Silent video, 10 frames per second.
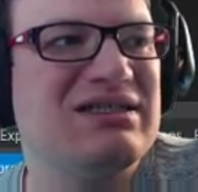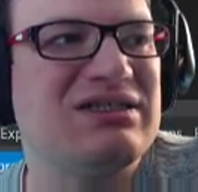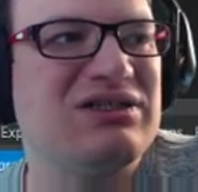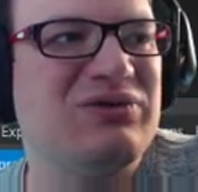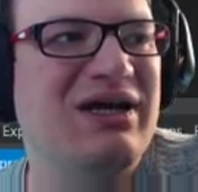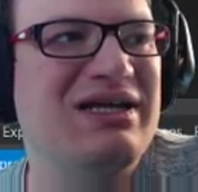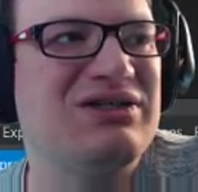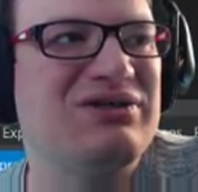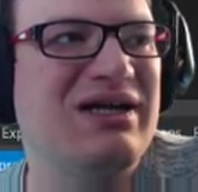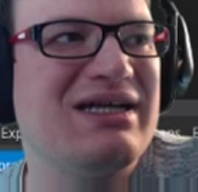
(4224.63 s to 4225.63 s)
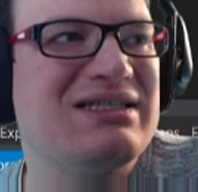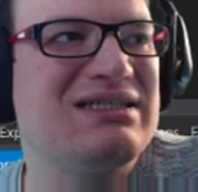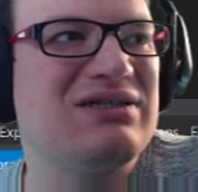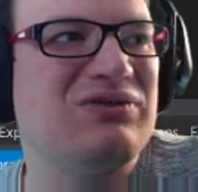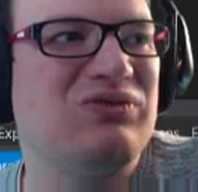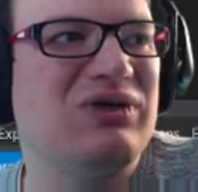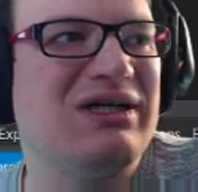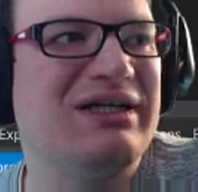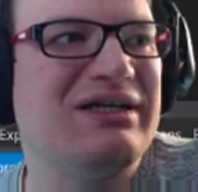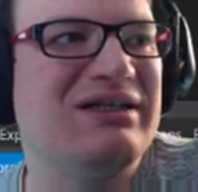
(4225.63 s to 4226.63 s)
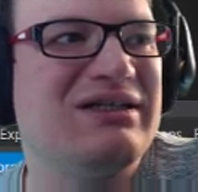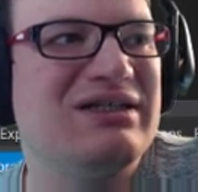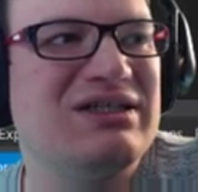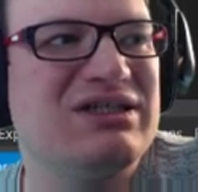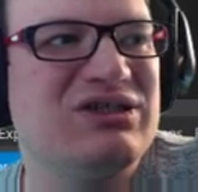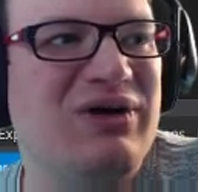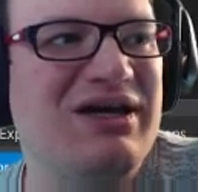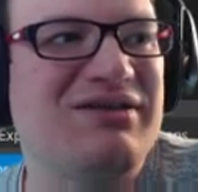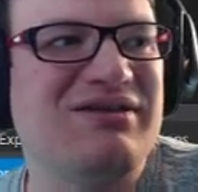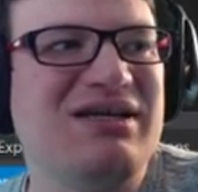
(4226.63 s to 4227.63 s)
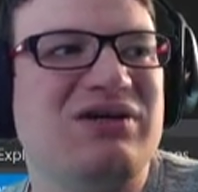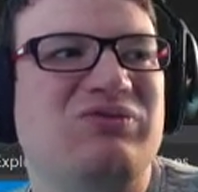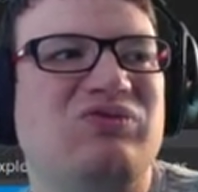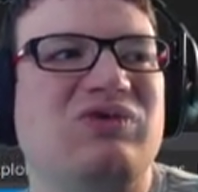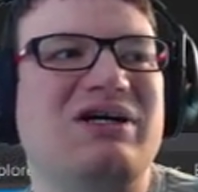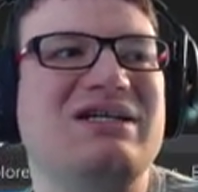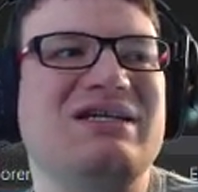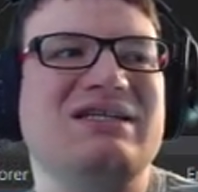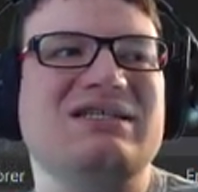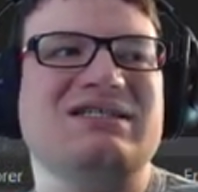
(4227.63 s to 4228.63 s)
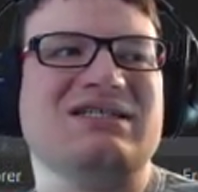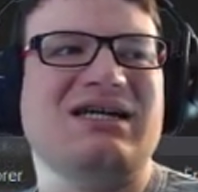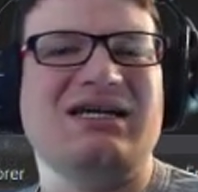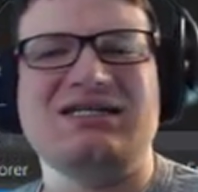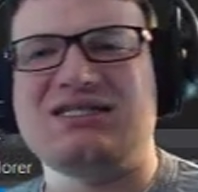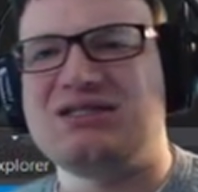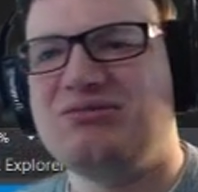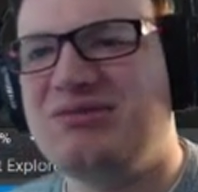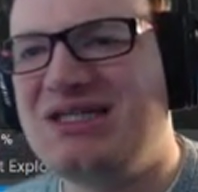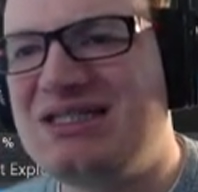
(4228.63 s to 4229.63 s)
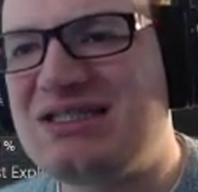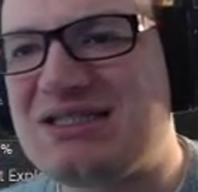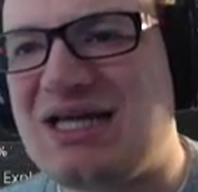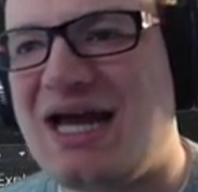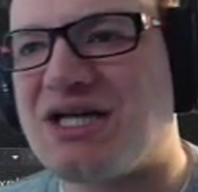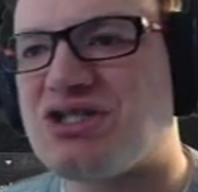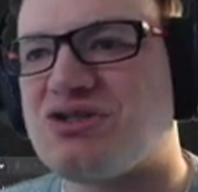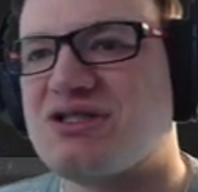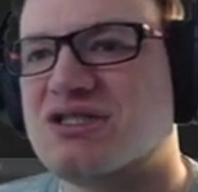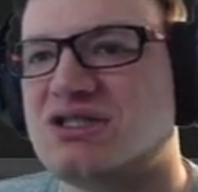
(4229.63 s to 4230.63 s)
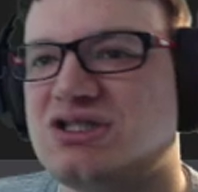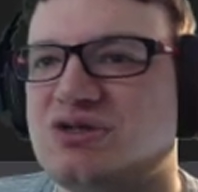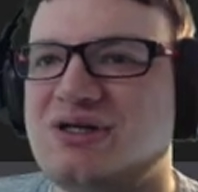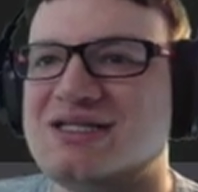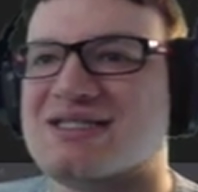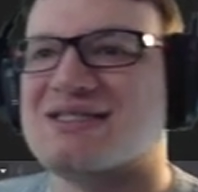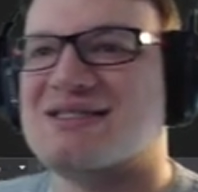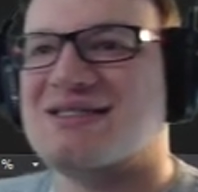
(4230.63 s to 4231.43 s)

So enter, exit, run. So I think run in this case means actually to do it.